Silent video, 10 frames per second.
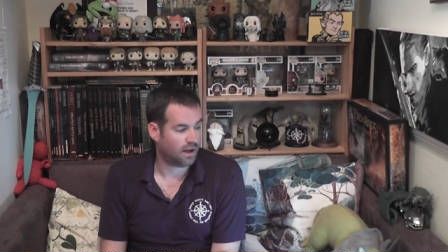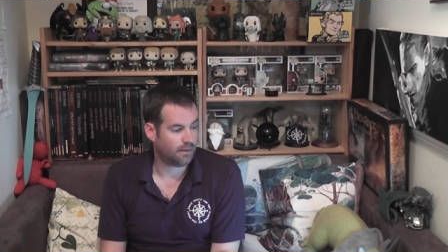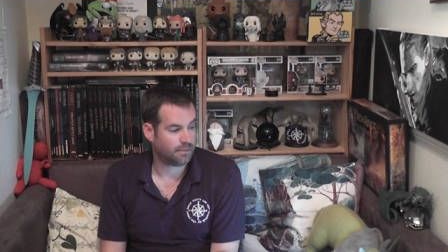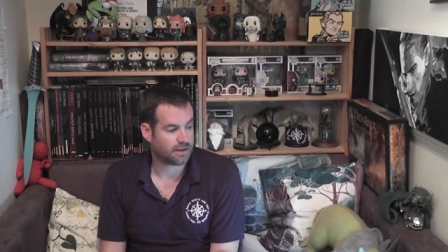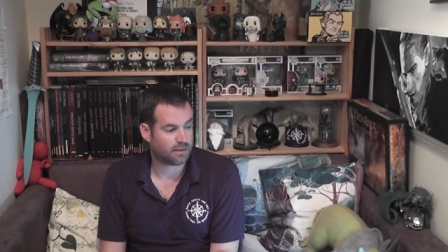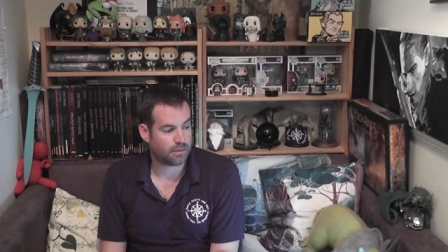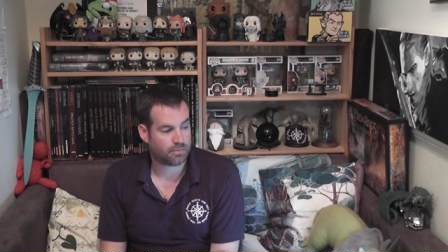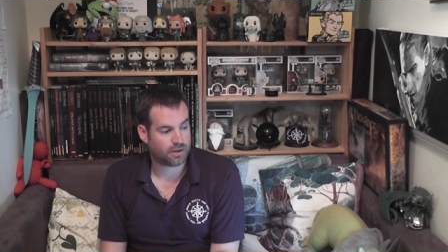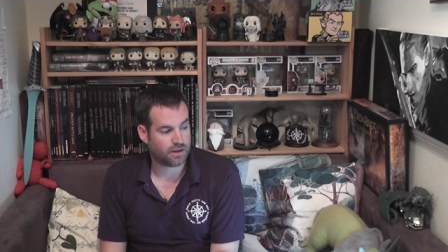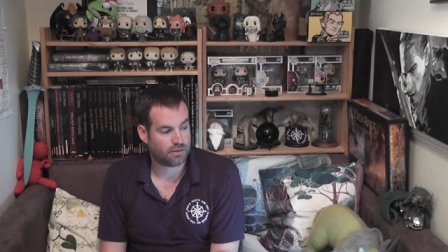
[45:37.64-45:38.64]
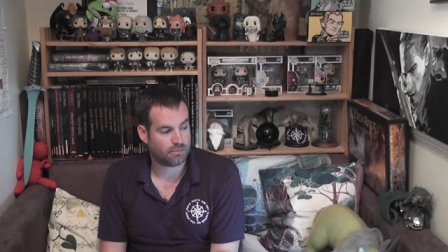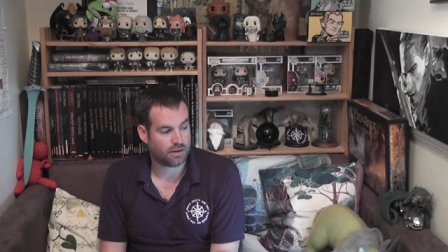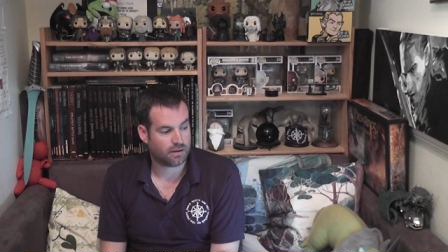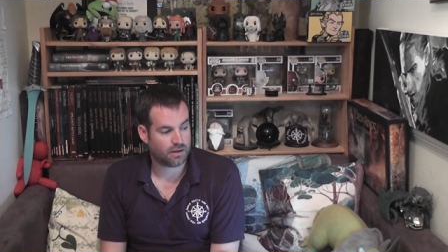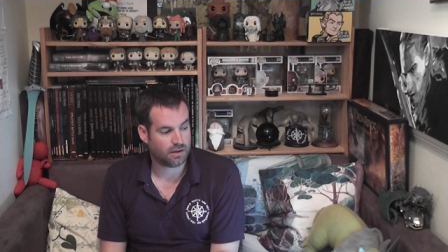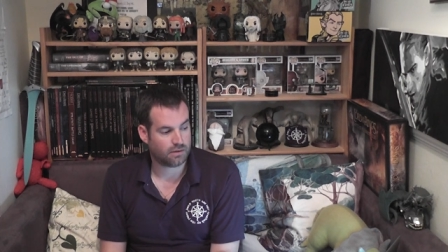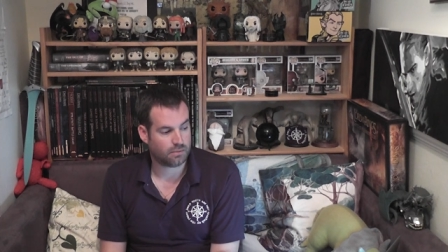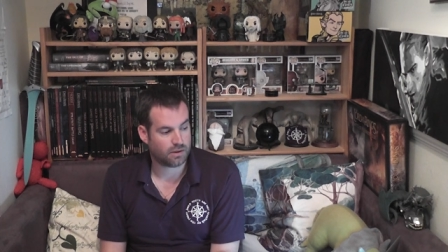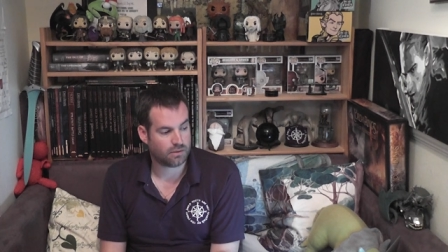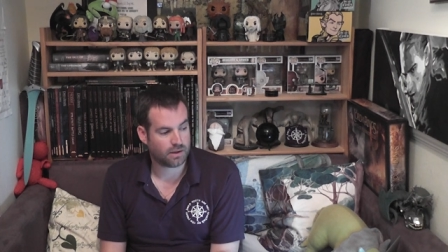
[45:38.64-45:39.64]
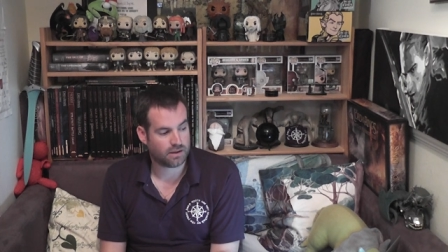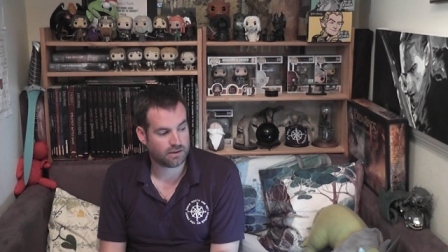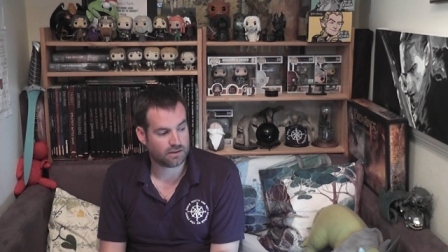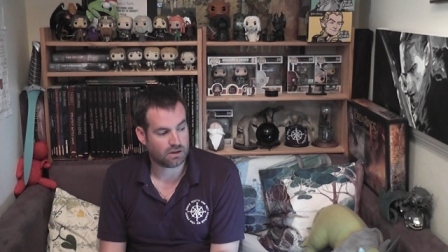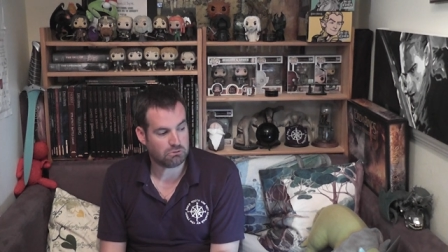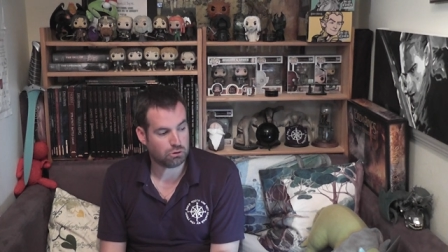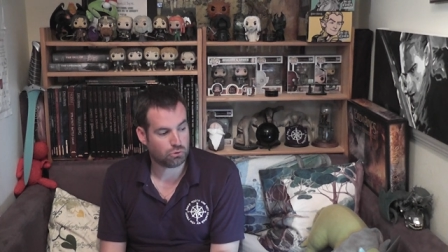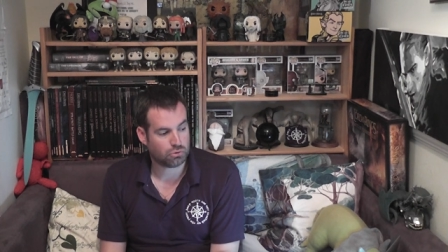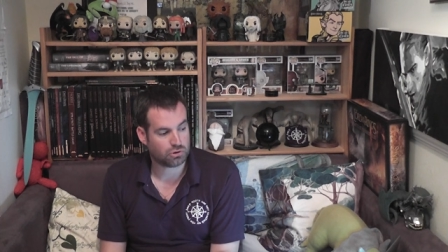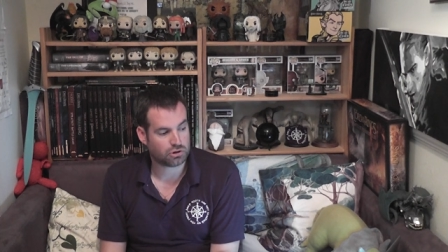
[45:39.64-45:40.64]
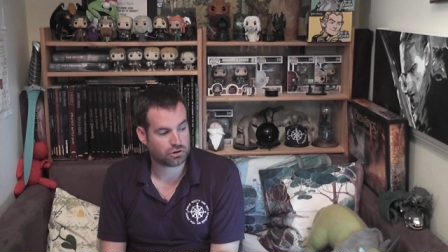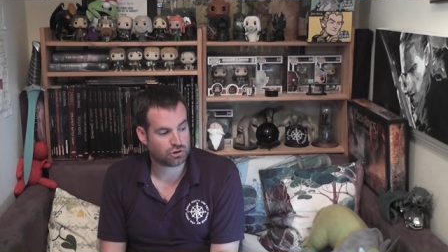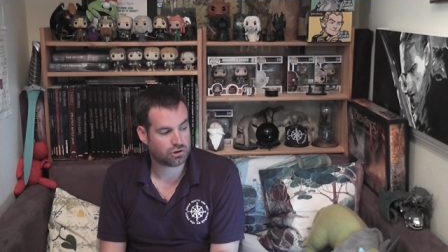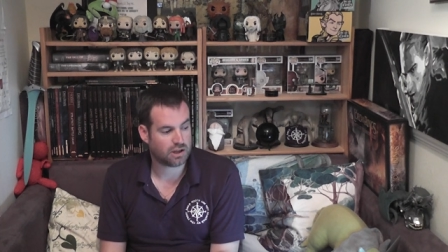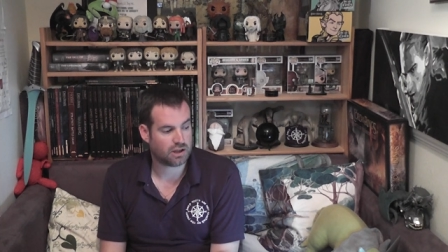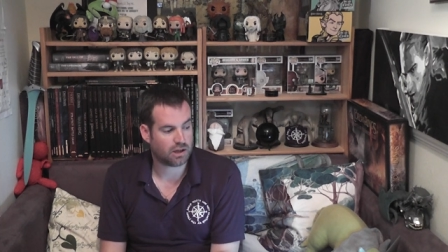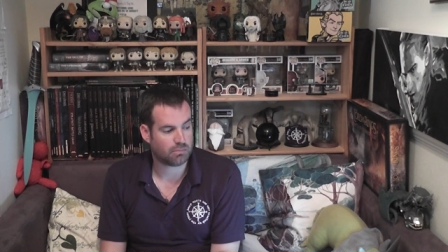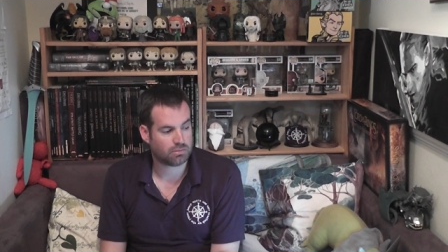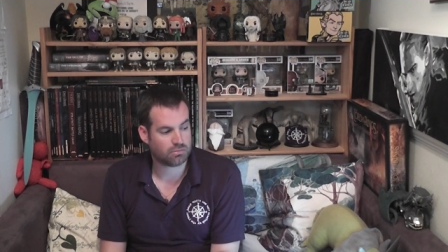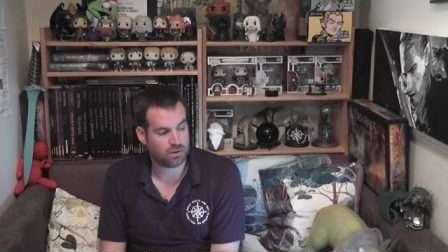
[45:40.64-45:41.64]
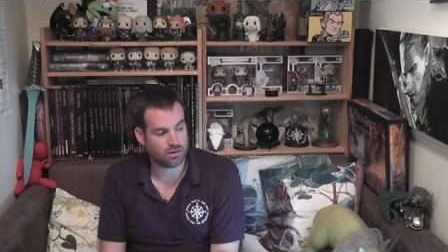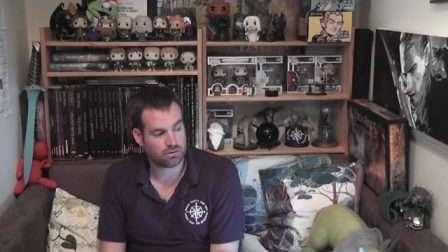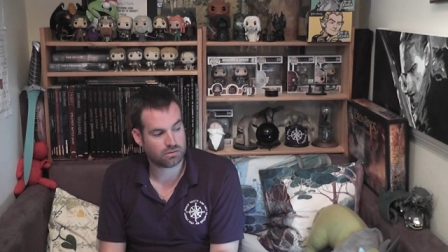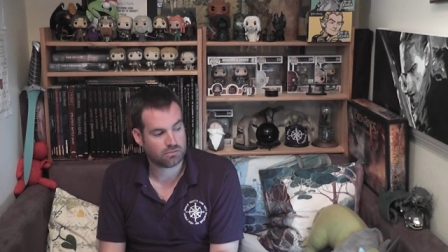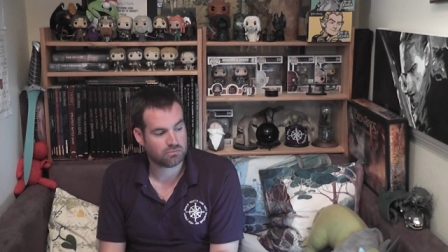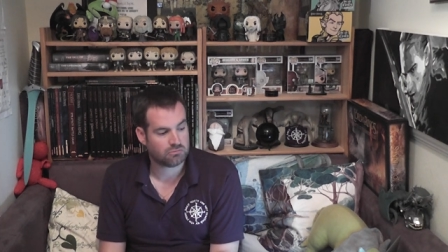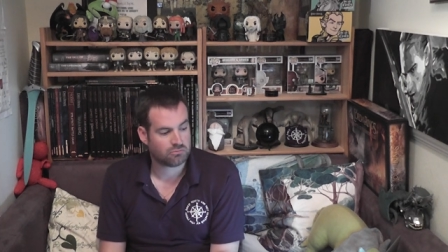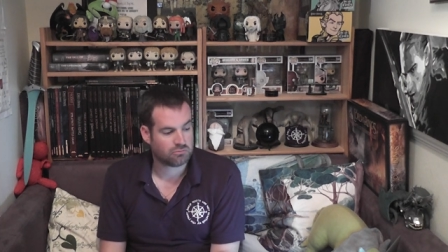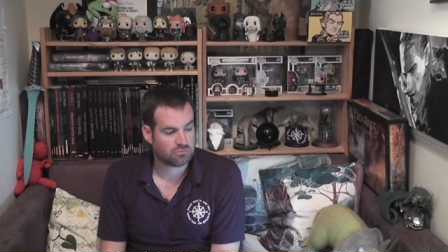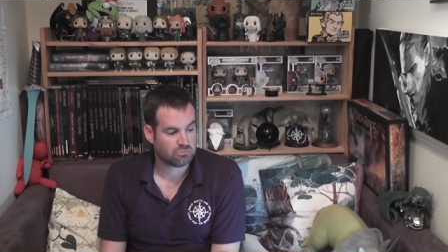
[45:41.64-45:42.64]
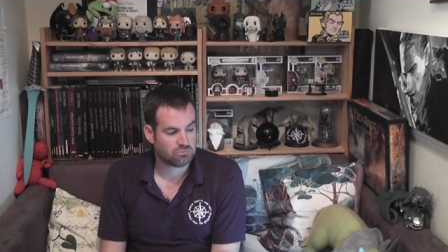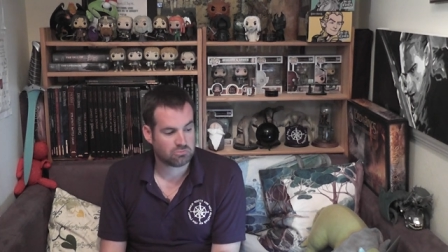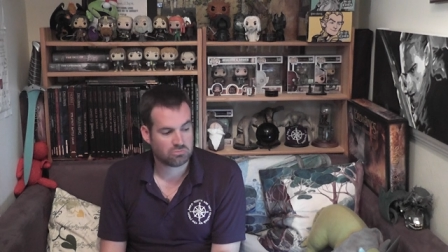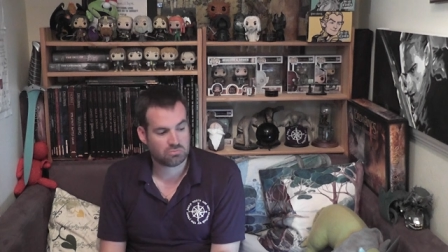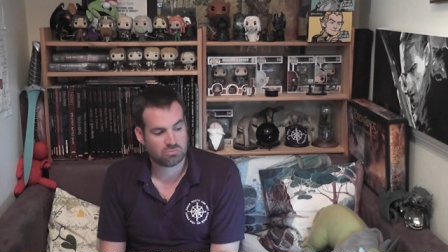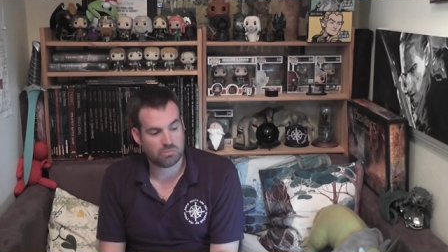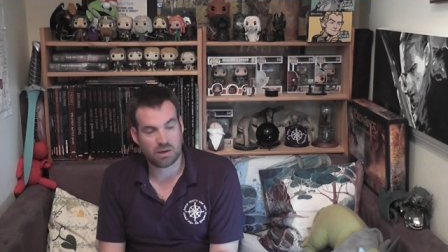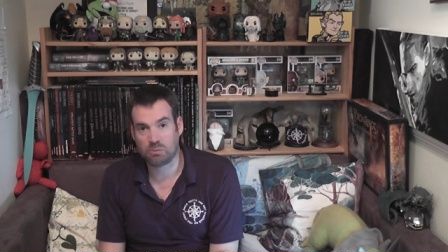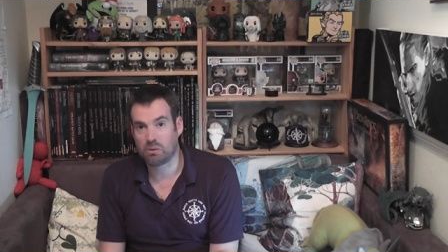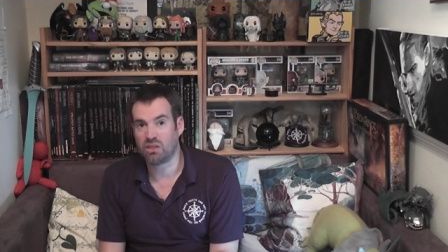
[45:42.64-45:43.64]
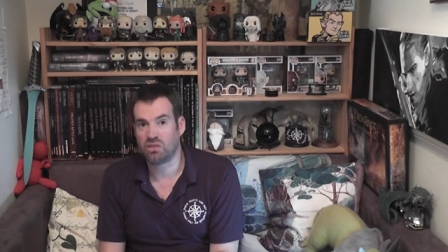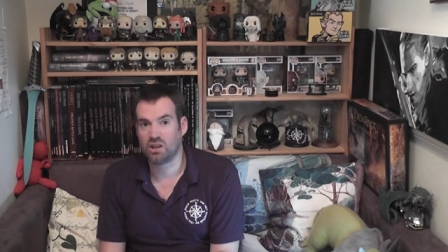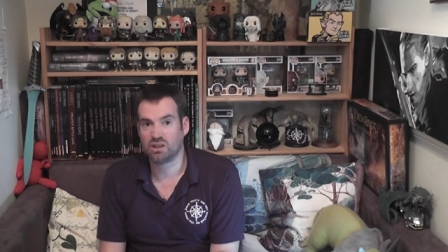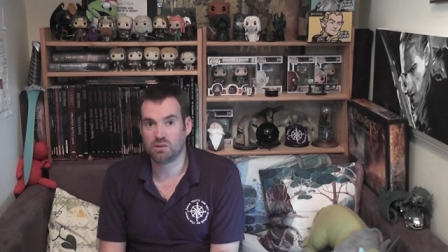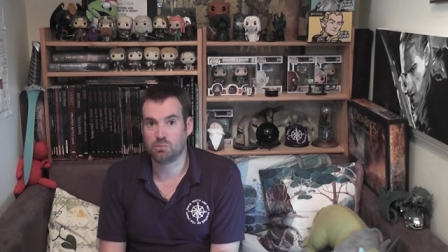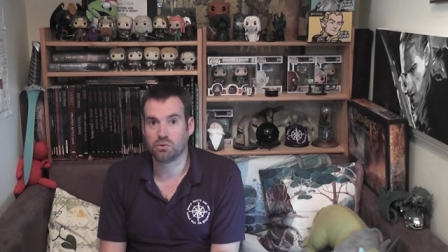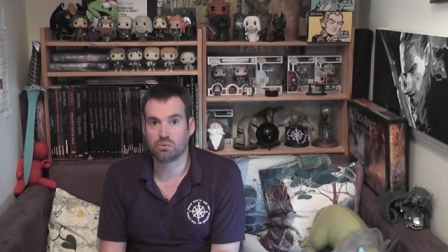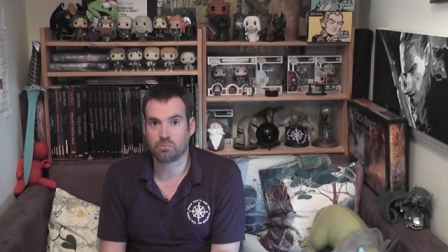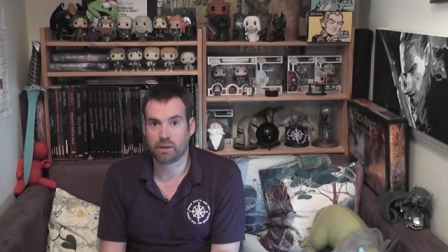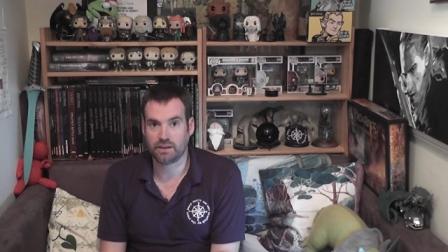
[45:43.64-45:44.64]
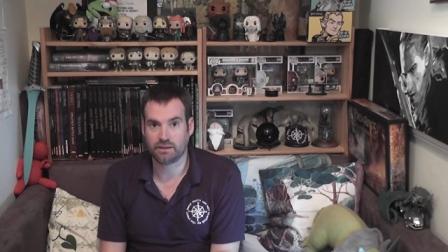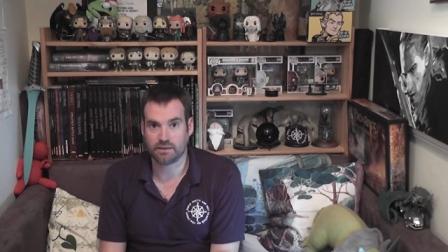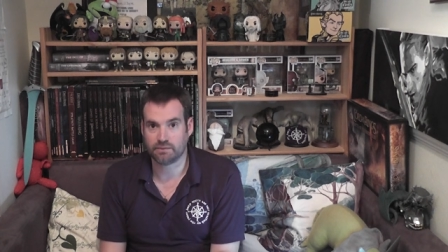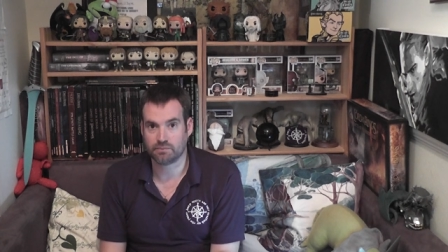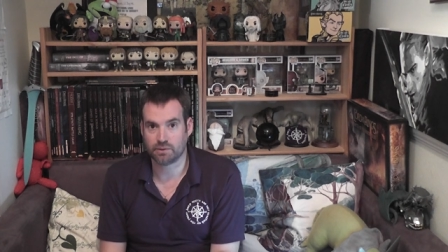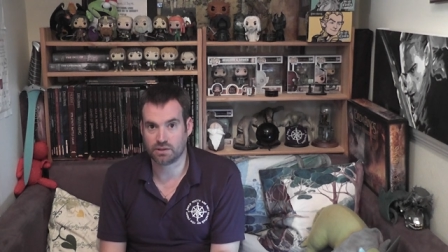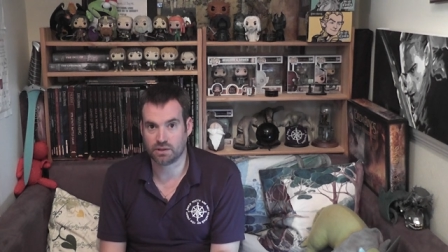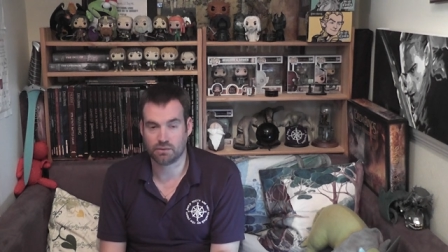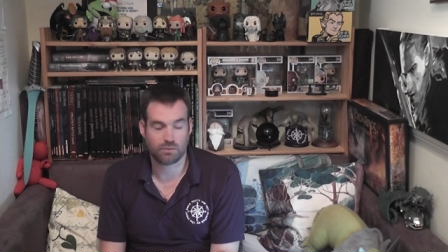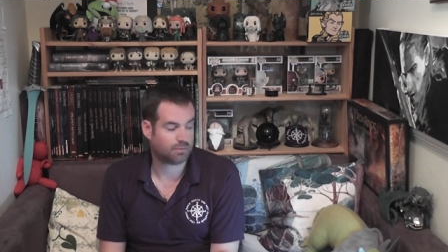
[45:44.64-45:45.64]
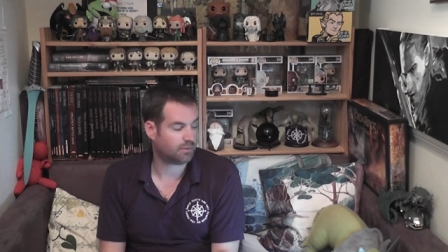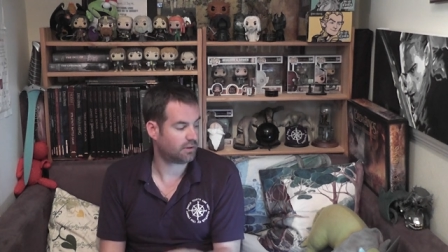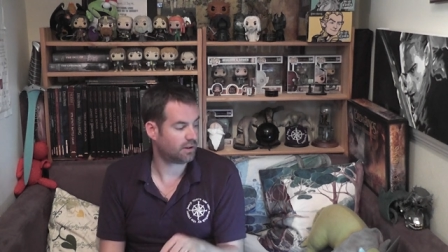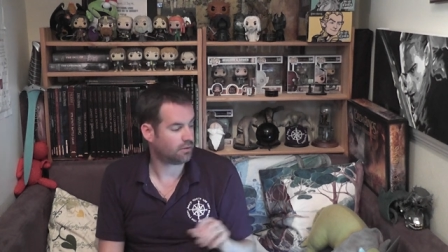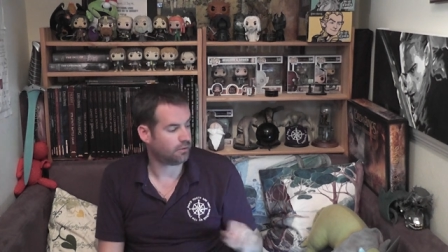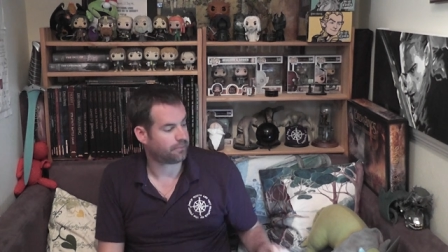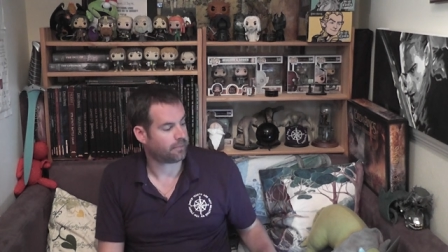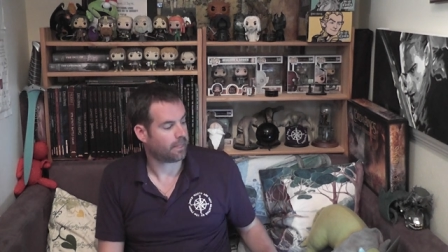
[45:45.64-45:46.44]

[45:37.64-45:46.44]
um, it's going to be a pretty good month. You know, the way, the way things are going, August should end up with maybe about 30 models painted, which, uh, which would be really cool.